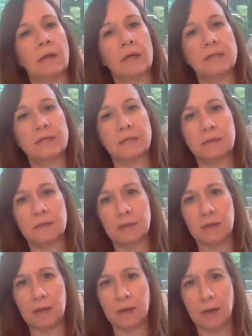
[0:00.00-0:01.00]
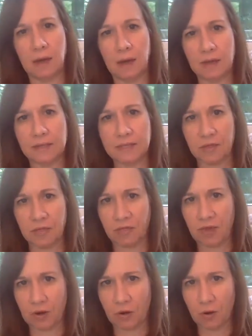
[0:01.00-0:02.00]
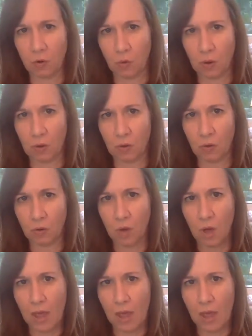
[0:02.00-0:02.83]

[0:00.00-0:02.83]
It's a thicker oil,